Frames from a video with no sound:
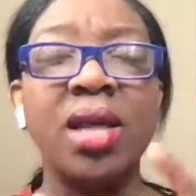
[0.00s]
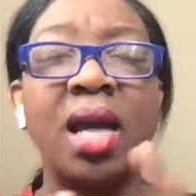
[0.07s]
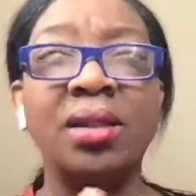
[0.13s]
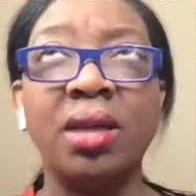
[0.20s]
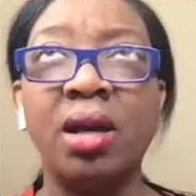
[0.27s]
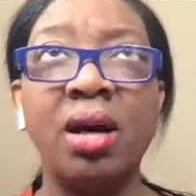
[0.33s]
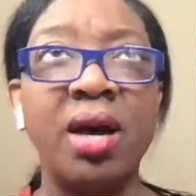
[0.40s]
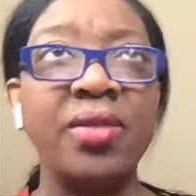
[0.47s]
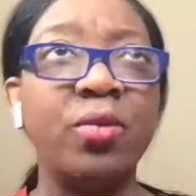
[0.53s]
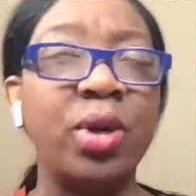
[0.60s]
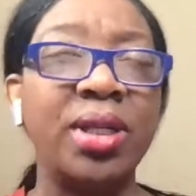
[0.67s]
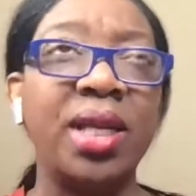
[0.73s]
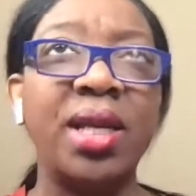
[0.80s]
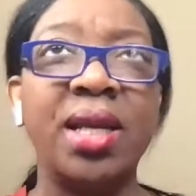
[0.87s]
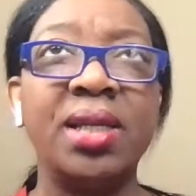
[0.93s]
The other
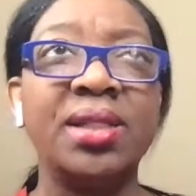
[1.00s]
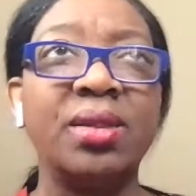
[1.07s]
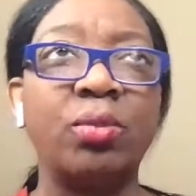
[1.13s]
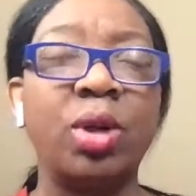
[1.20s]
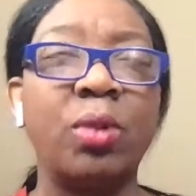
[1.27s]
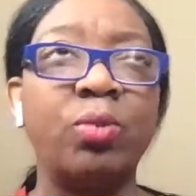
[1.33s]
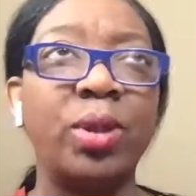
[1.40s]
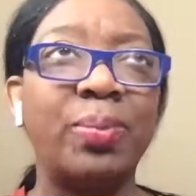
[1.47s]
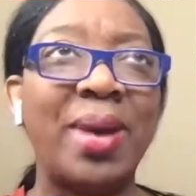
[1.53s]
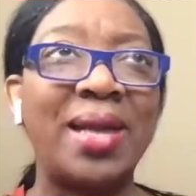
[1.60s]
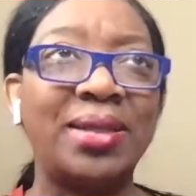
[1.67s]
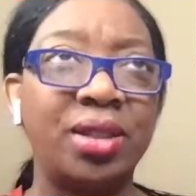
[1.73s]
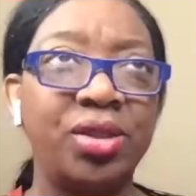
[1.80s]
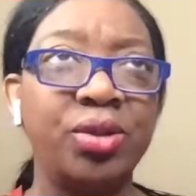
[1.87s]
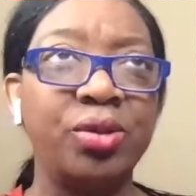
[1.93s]
one is what we're
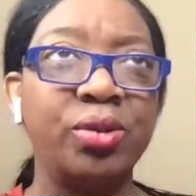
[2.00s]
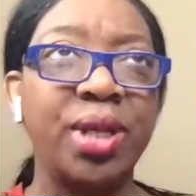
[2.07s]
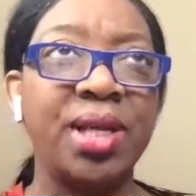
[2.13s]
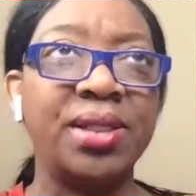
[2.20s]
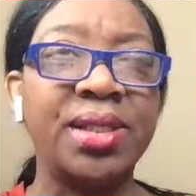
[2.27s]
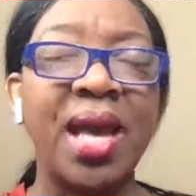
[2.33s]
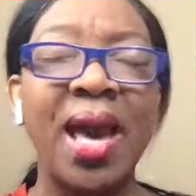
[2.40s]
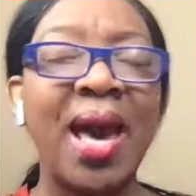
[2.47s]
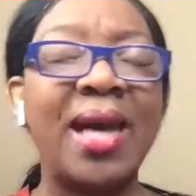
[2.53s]
about to do is